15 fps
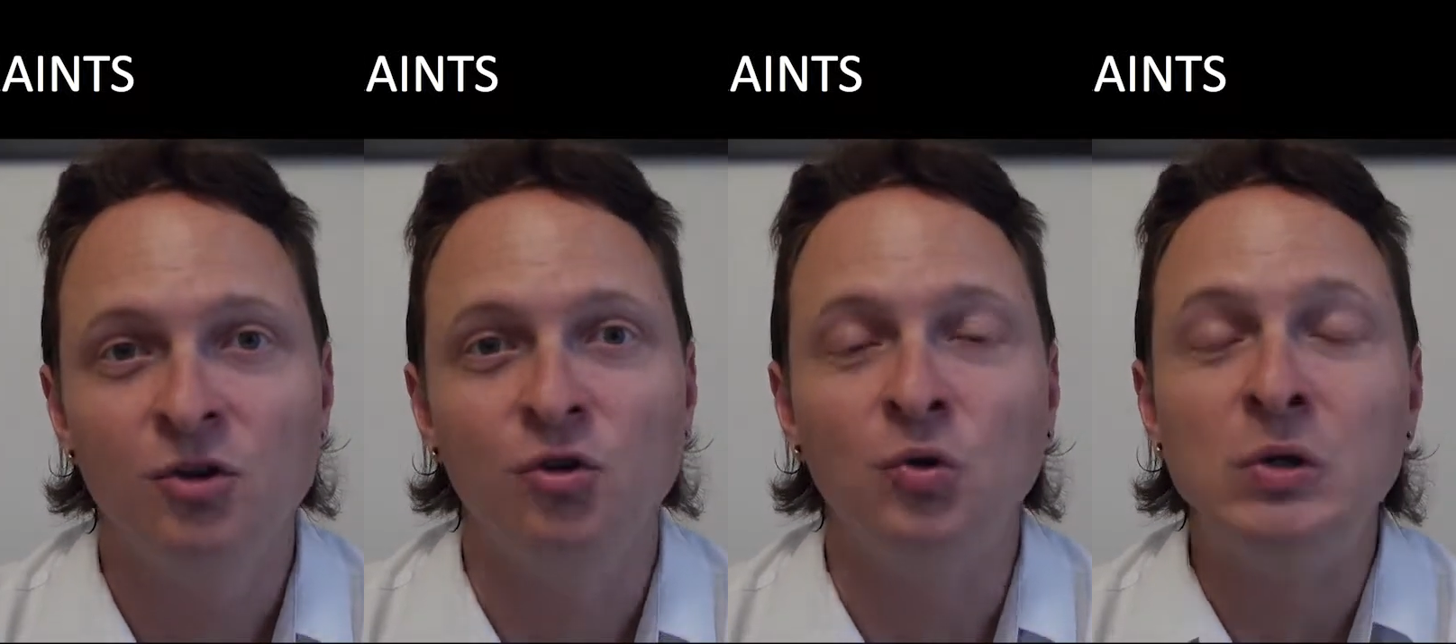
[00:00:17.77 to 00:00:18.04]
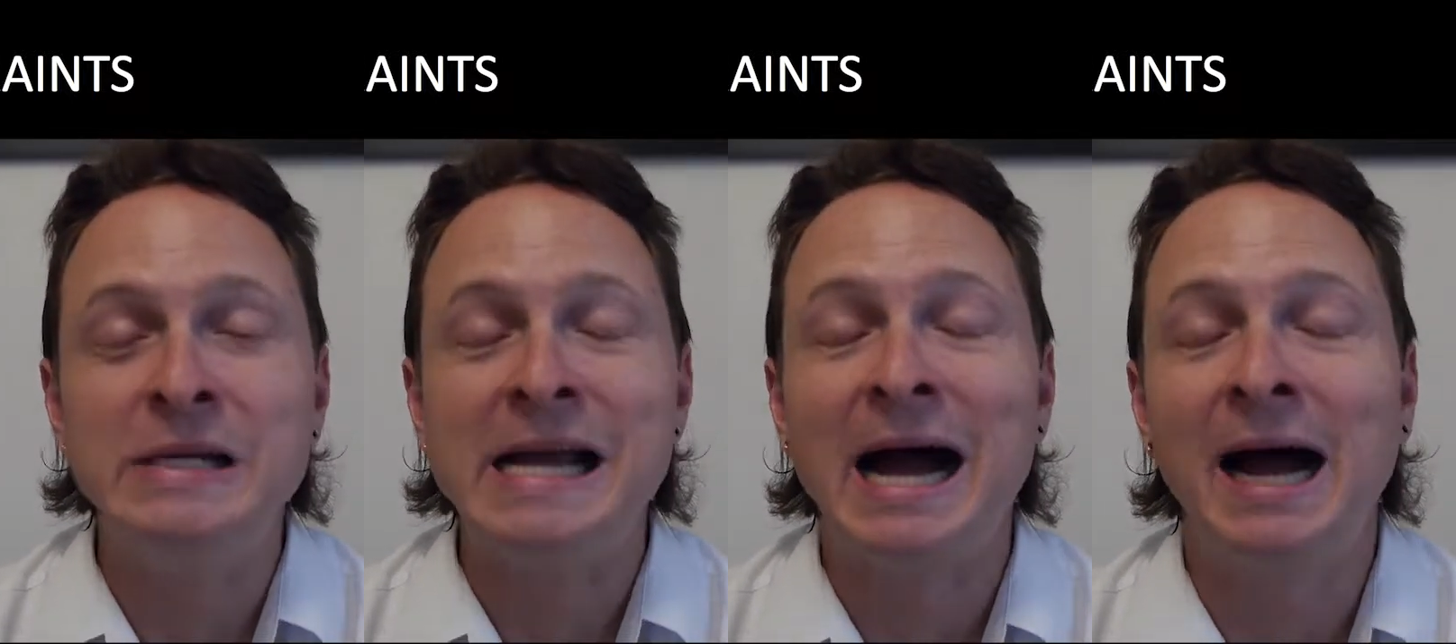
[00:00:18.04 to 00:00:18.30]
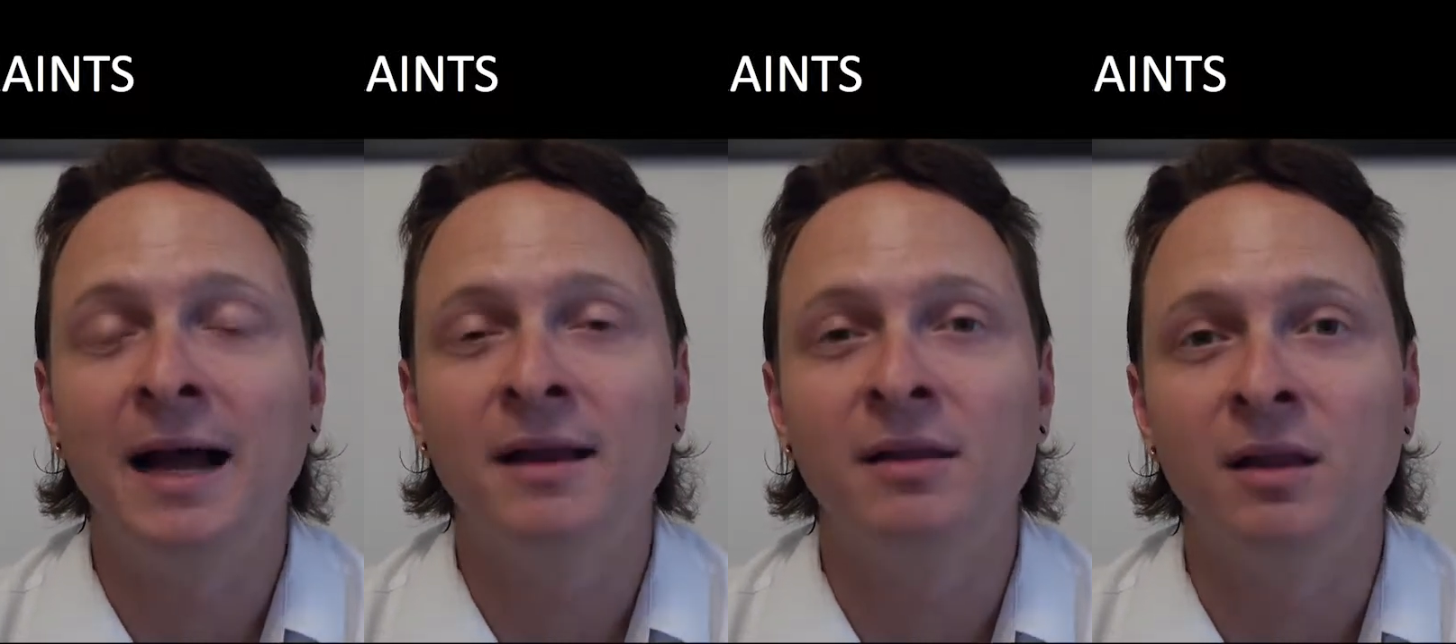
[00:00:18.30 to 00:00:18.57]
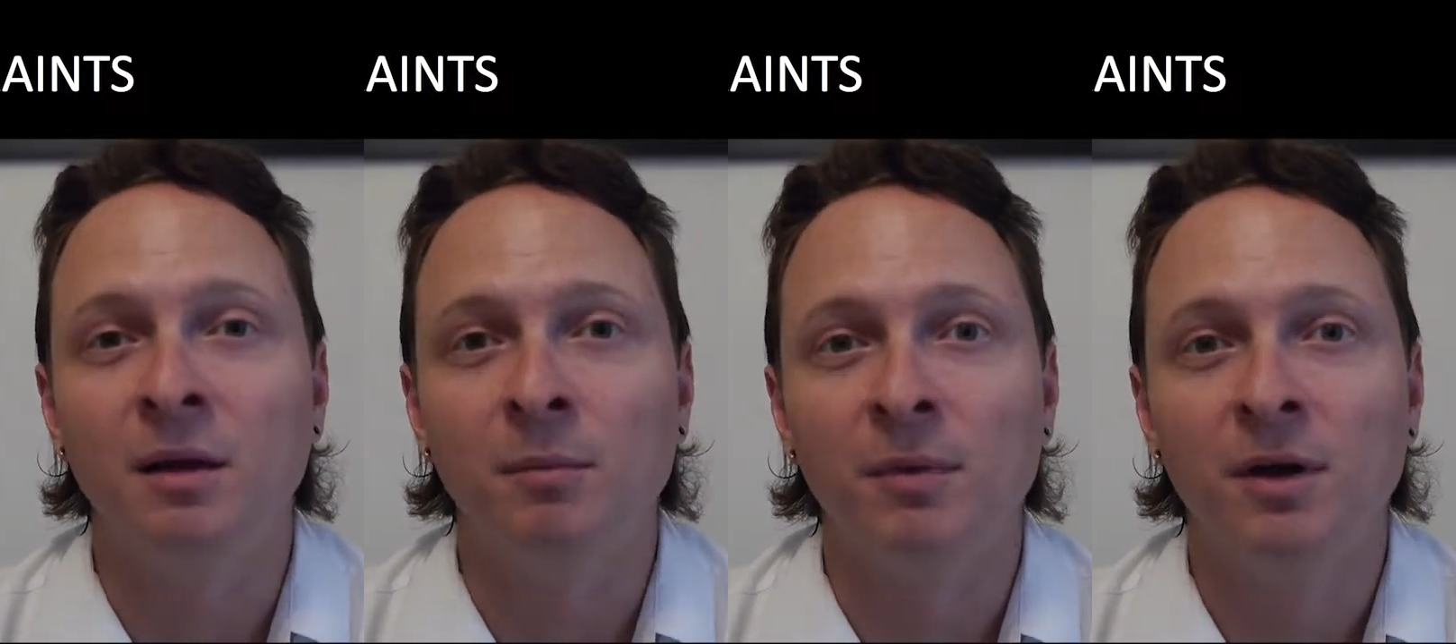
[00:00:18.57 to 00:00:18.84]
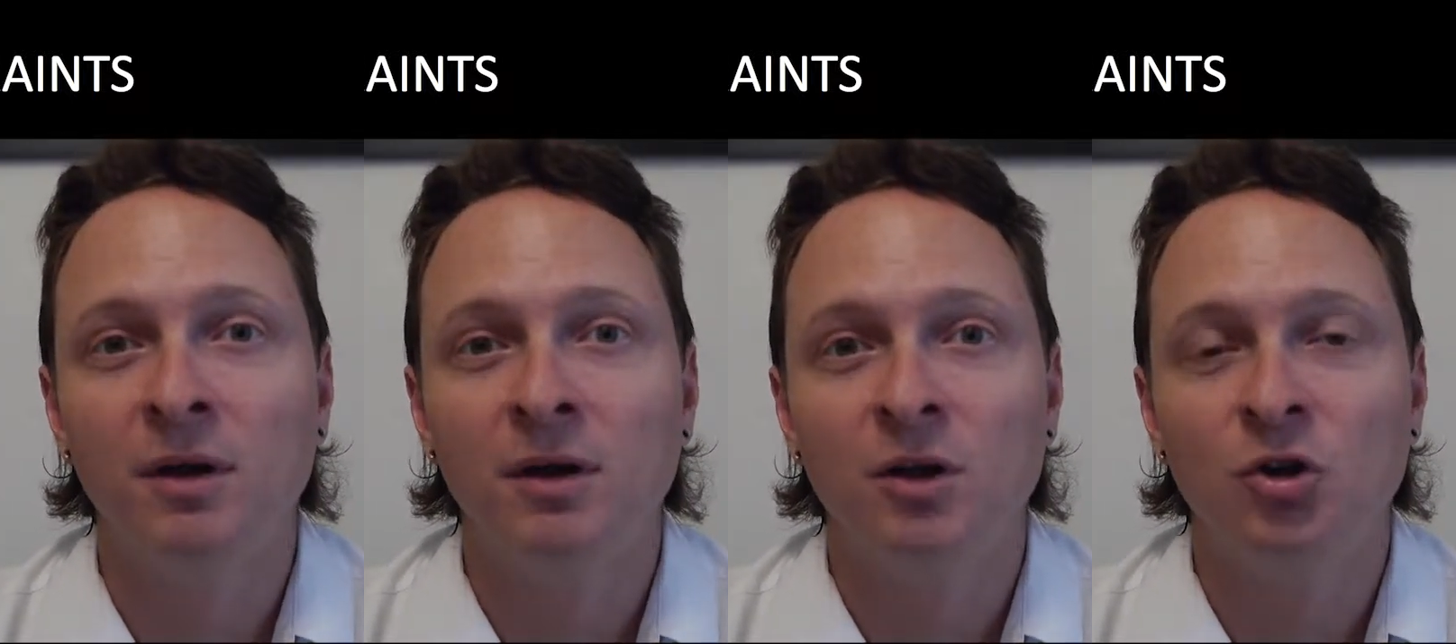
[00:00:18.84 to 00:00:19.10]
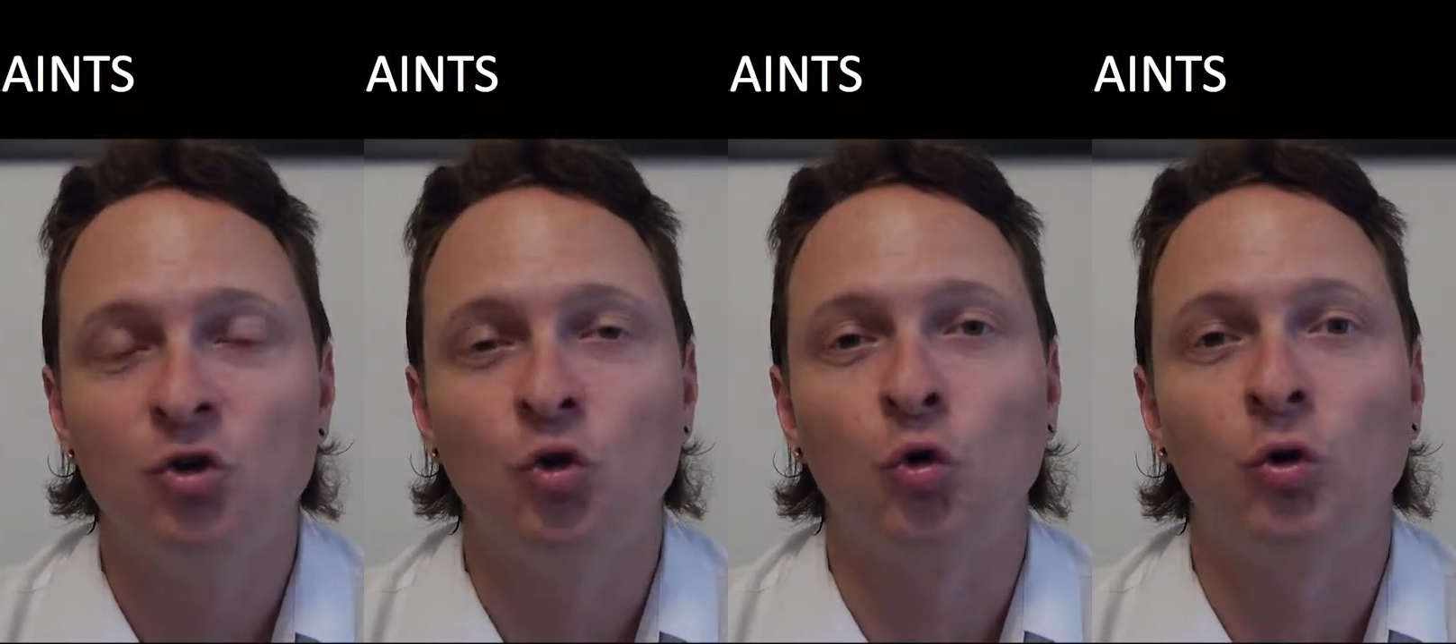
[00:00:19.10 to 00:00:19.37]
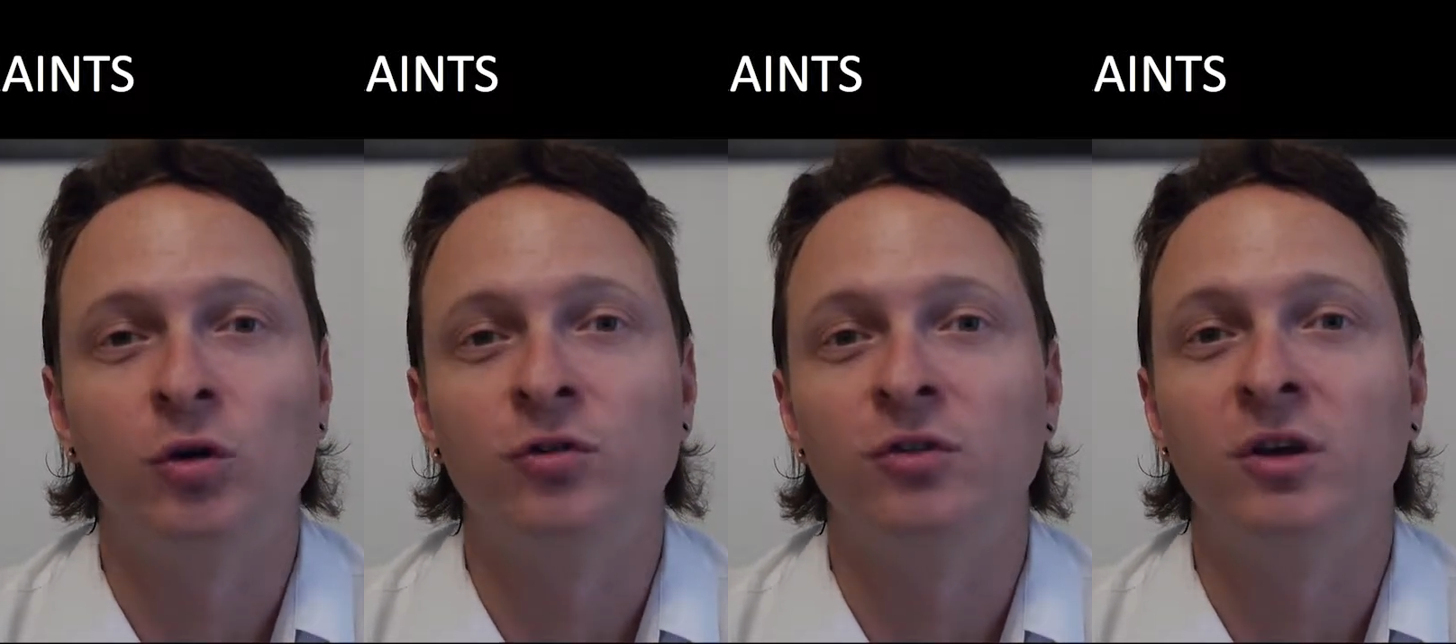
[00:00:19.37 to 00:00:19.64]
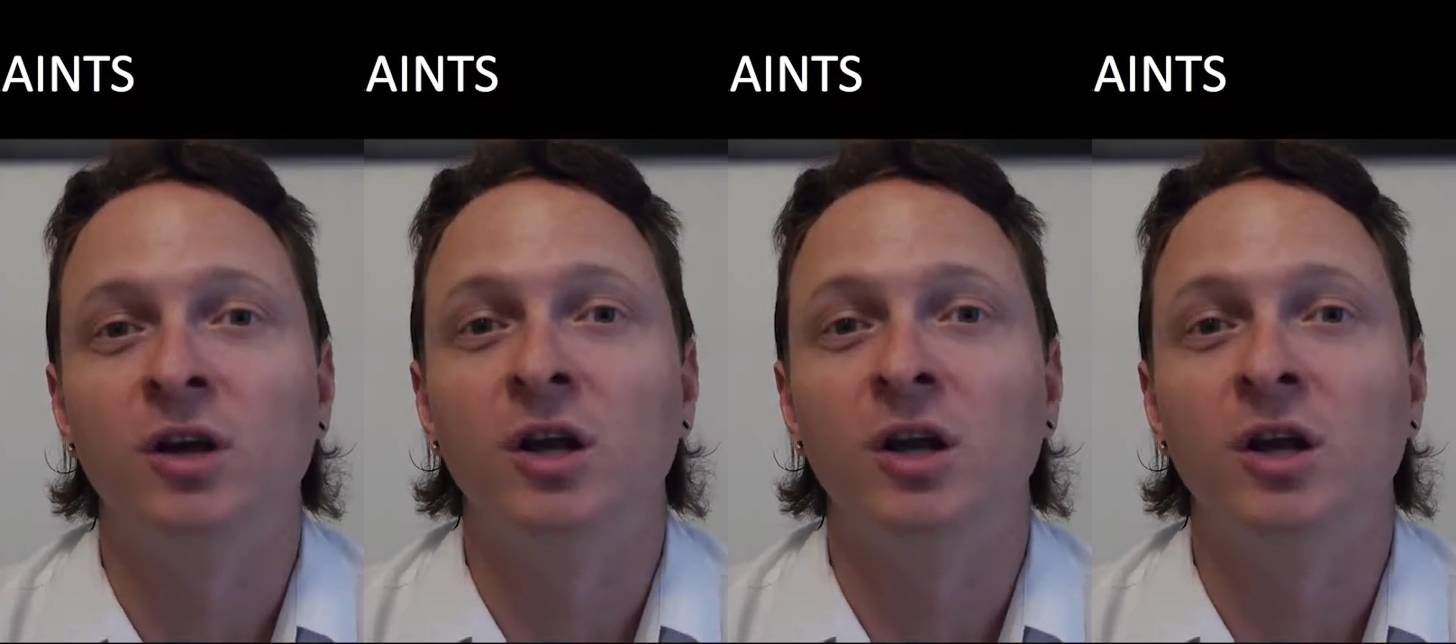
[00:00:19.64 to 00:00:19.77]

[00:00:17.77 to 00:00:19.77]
to guide them towards